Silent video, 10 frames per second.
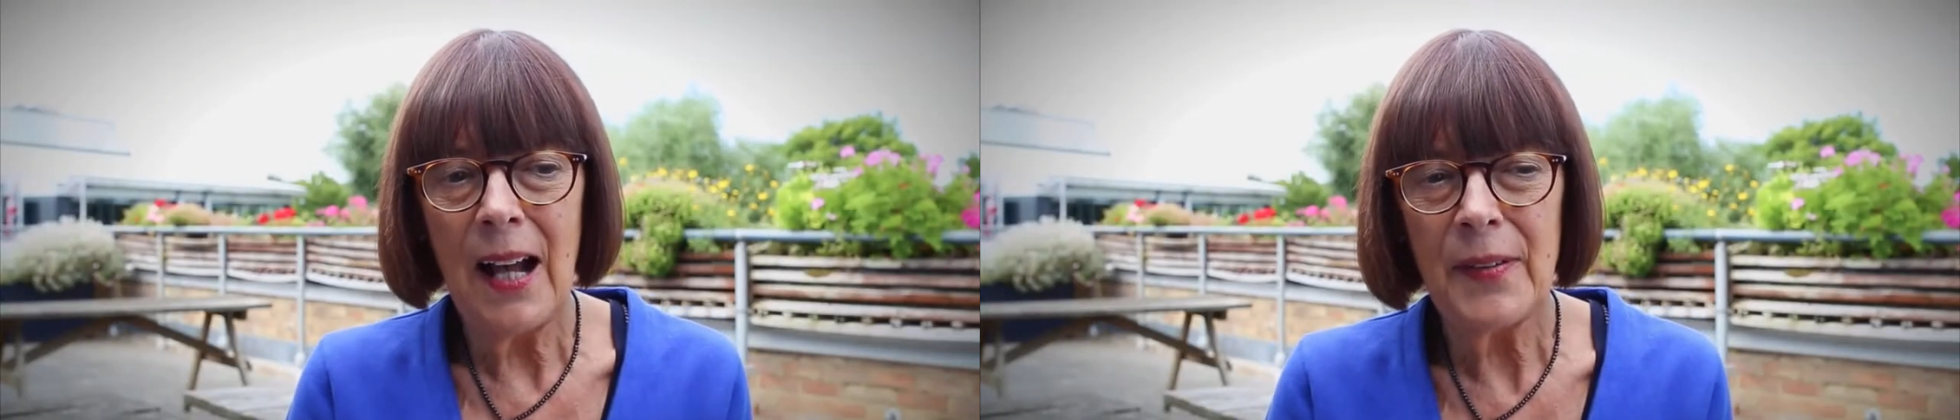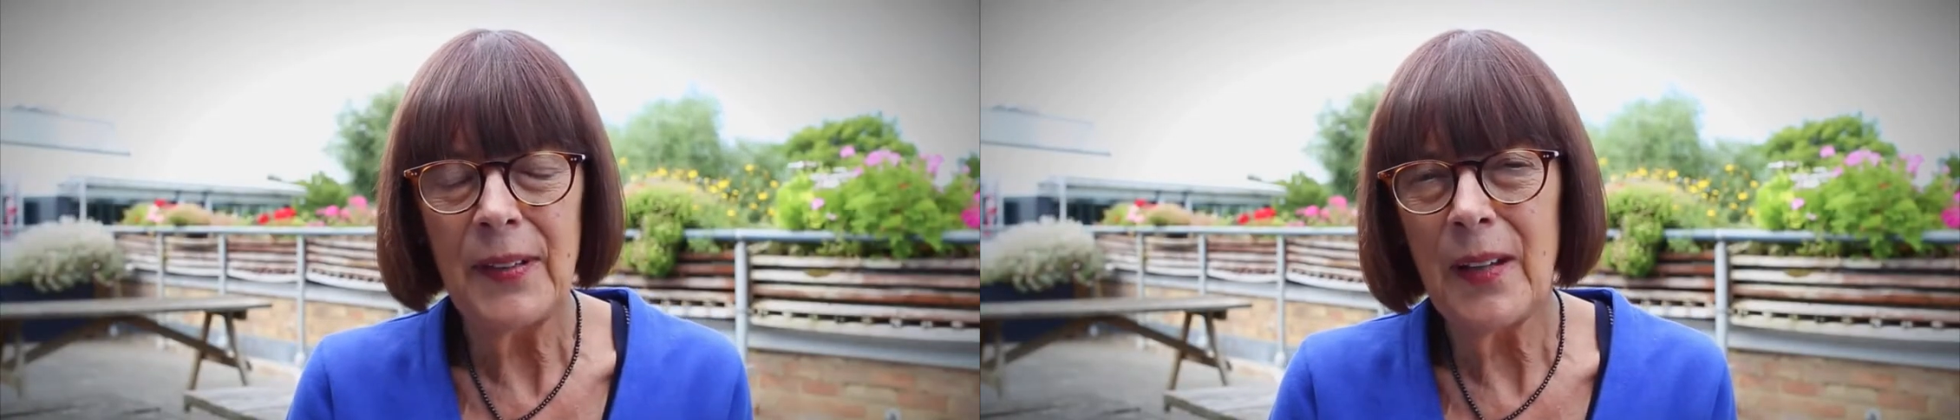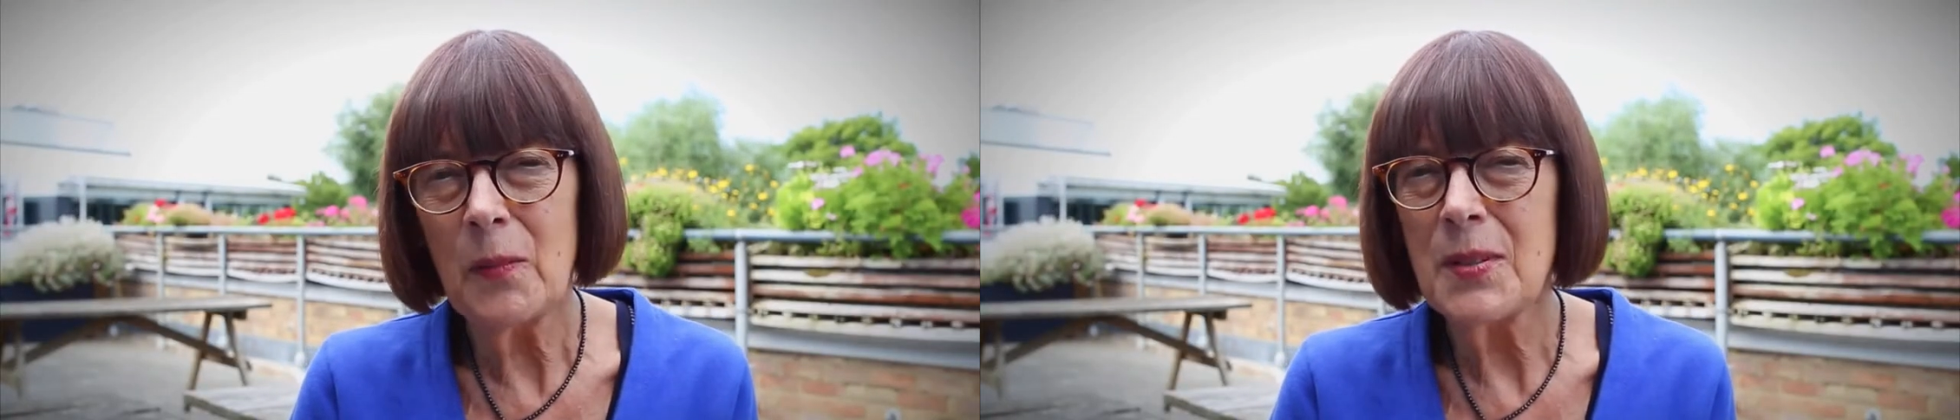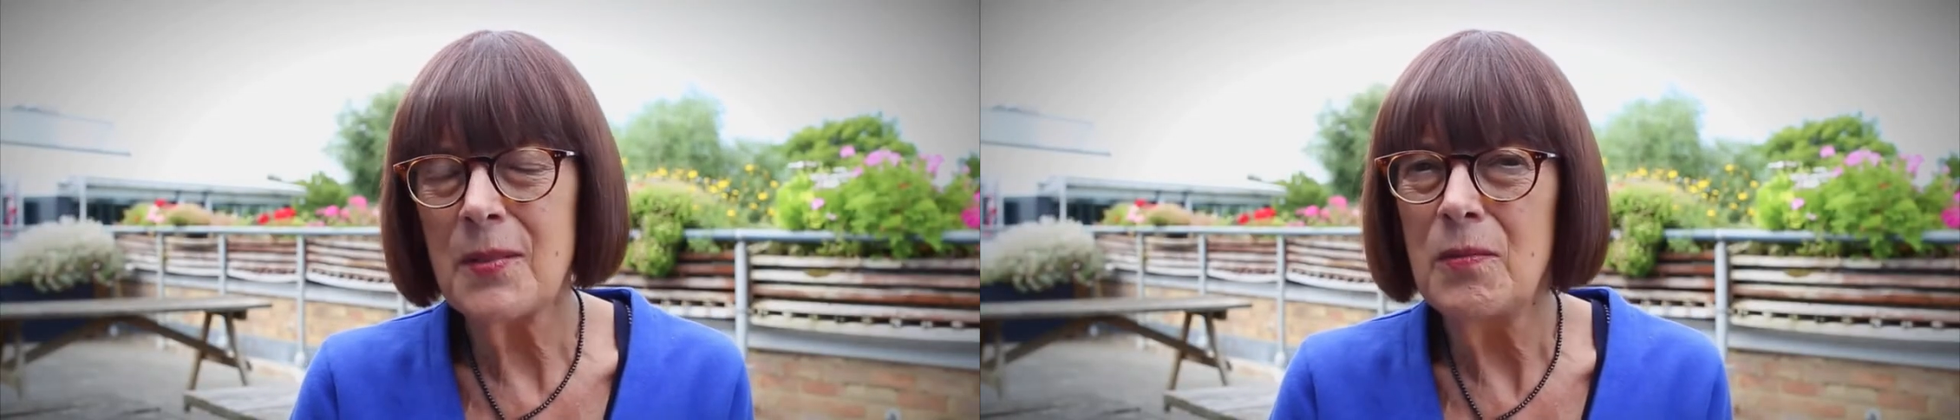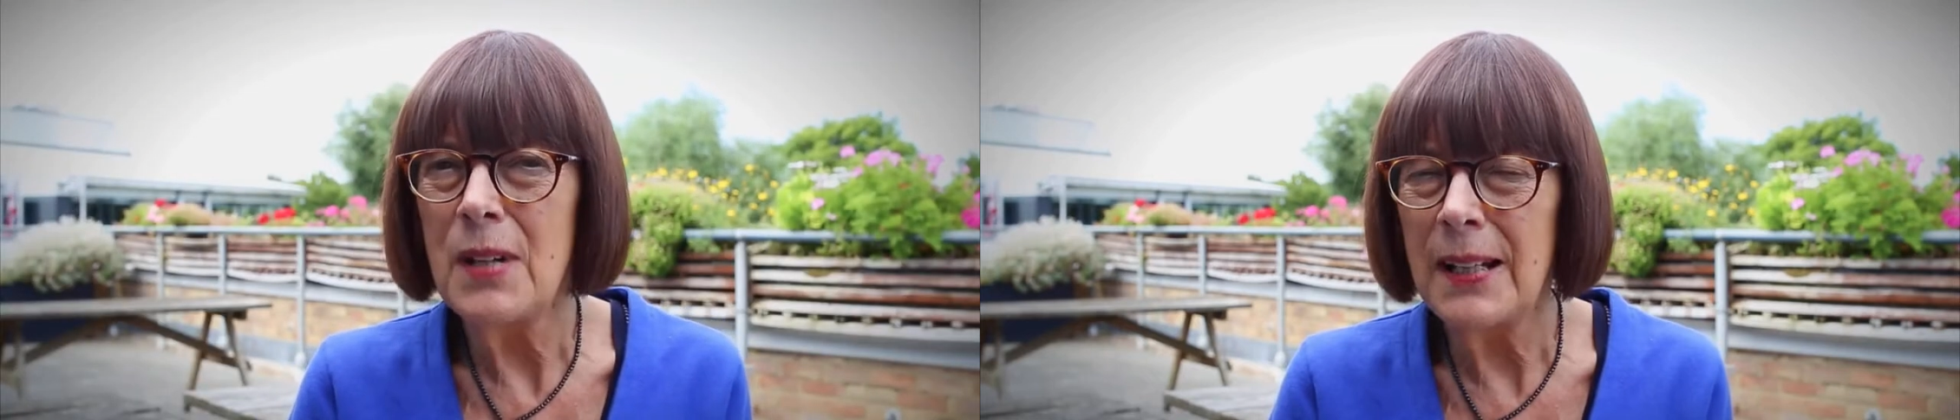I think that
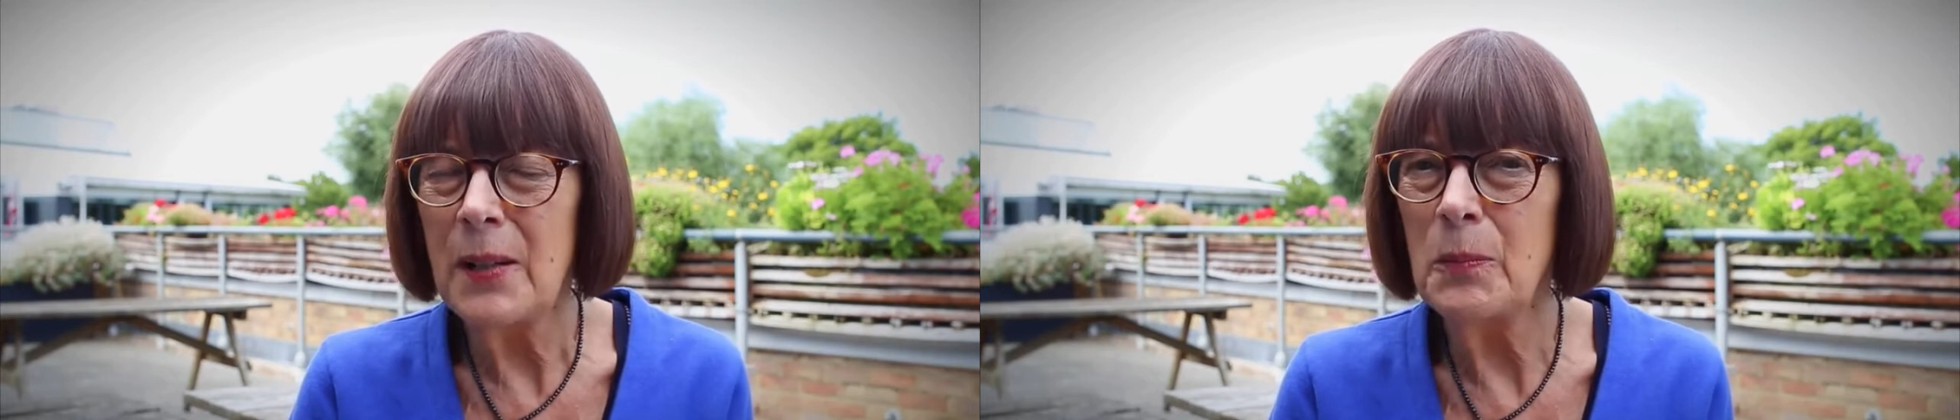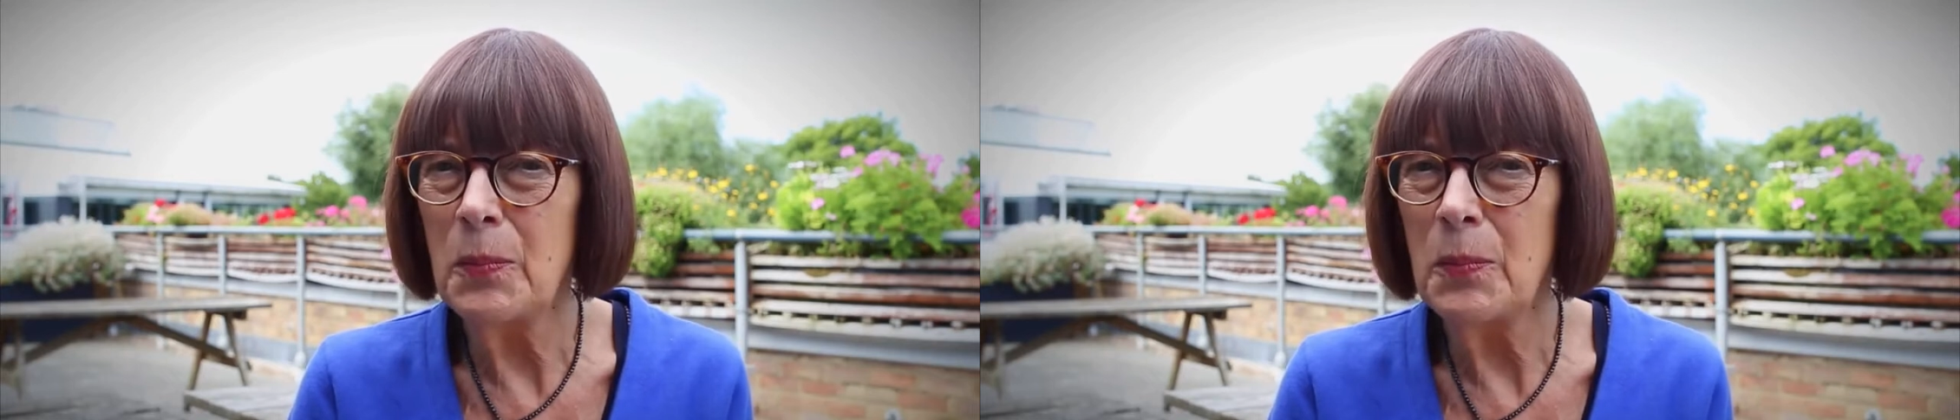was really